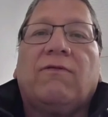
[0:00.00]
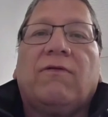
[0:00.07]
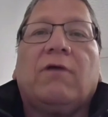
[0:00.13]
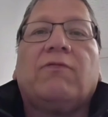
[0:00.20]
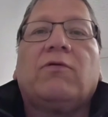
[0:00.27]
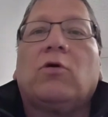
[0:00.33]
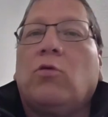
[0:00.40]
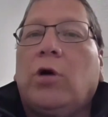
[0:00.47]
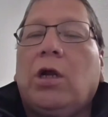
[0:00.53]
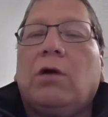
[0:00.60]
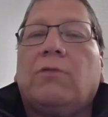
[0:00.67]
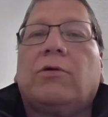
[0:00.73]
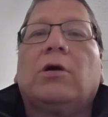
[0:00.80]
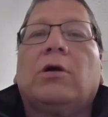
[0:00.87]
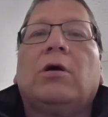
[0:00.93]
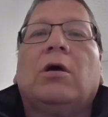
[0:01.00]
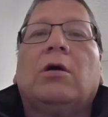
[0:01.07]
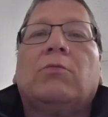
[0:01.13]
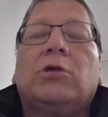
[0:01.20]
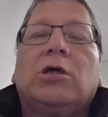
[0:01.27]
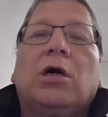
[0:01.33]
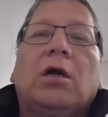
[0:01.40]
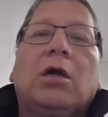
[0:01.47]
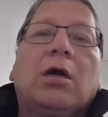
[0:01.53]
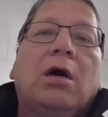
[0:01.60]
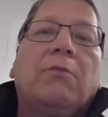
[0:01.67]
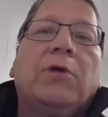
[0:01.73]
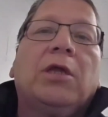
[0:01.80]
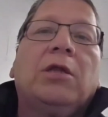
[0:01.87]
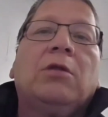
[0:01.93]
5th or whatever, but you got to
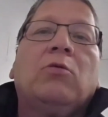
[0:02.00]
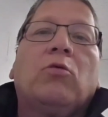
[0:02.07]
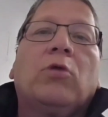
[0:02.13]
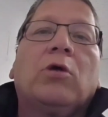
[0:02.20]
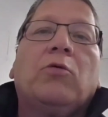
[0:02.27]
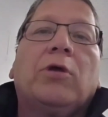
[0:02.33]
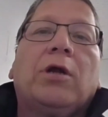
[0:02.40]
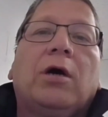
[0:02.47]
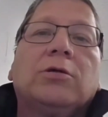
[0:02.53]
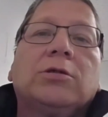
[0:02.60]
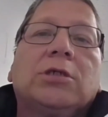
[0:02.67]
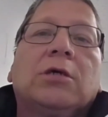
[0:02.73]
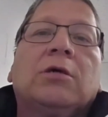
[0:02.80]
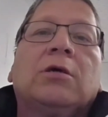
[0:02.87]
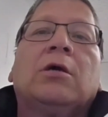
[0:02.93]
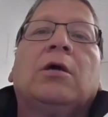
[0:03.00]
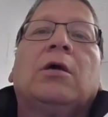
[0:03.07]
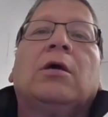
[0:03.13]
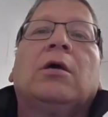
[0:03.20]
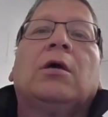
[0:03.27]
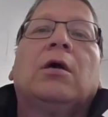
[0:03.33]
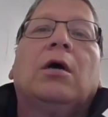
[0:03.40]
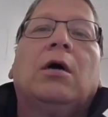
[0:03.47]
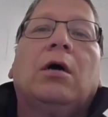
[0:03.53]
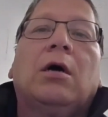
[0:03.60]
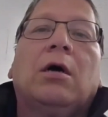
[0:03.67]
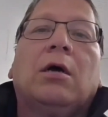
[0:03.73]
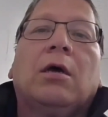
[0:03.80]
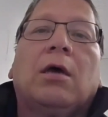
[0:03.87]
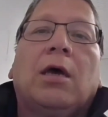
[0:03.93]
come in, work with housing,
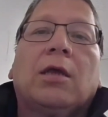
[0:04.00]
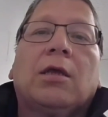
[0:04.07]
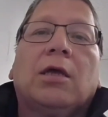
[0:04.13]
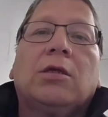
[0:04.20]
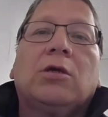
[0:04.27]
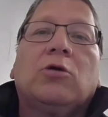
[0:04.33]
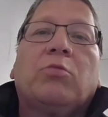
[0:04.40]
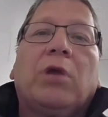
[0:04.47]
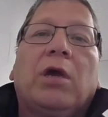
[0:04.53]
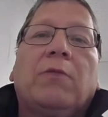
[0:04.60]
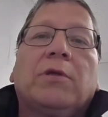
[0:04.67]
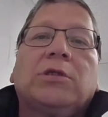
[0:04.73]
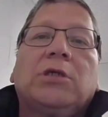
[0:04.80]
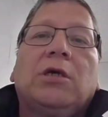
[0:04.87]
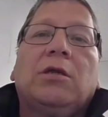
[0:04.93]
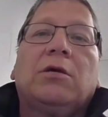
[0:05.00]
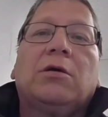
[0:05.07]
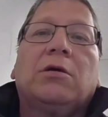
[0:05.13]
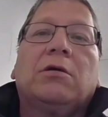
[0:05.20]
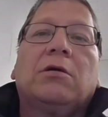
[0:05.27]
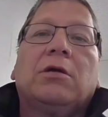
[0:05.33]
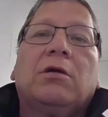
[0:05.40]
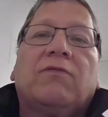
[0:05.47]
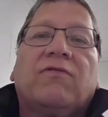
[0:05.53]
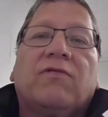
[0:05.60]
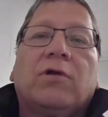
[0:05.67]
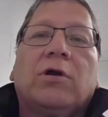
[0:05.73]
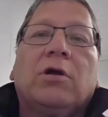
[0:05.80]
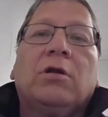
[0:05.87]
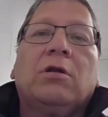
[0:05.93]
and get your payments either
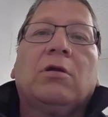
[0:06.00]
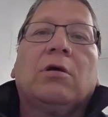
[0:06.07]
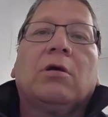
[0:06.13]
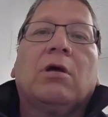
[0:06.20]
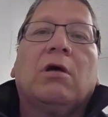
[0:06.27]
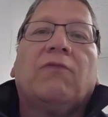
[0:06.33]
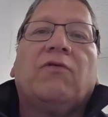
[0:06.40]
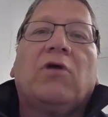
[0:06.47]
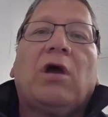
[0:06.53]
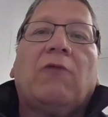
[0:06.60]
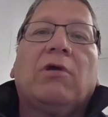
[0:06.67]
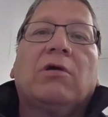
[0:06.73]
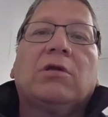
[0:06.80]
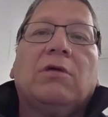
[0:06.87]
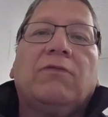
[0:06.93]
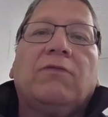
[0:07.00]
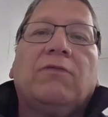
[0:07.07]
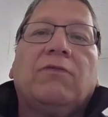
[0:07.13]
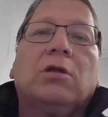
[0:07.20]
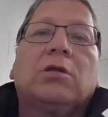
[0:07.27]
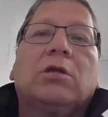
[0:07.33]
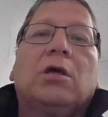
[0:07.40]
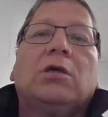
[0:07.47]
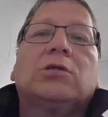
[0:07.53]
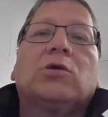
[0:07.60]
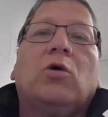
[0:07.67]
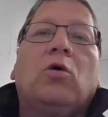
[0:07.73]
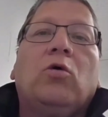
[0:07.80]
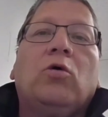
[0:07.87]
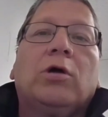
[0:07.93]
deferred if you're having difficulties,
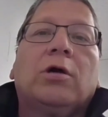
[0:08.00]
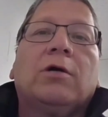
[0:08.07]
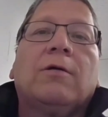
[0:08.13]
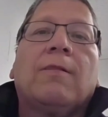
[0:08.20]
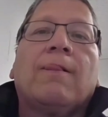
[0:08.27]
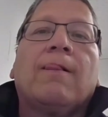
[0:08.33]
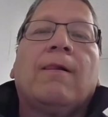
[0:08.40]
or